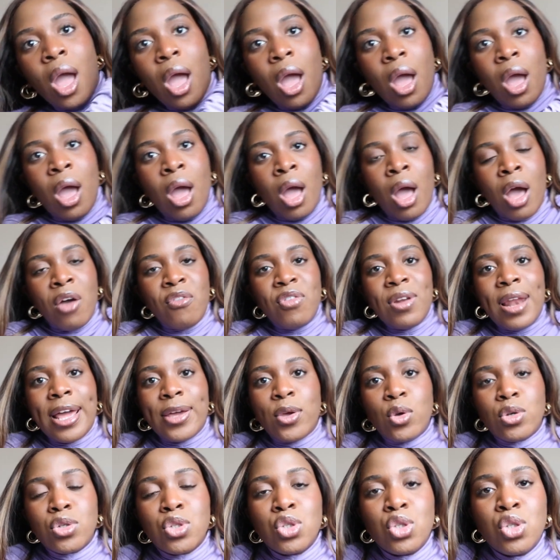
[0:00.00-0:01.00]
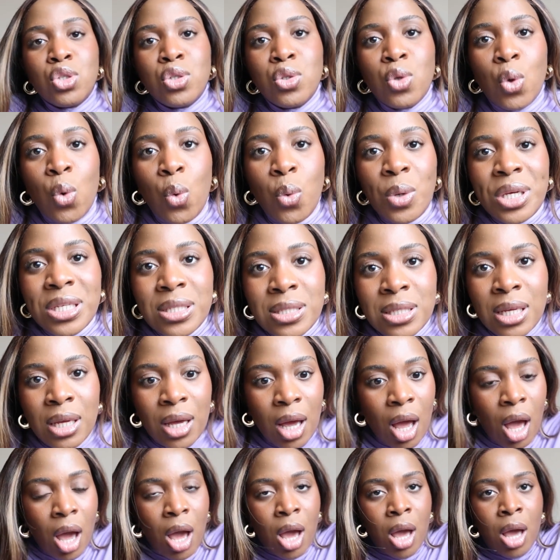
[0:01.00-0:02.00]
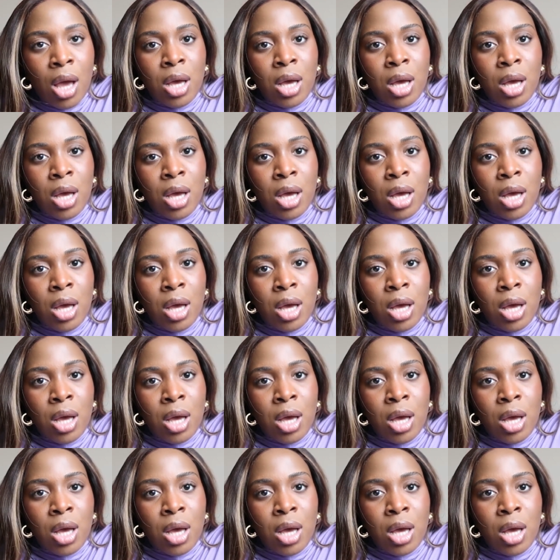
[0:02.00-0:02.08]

I feel like you're squeezing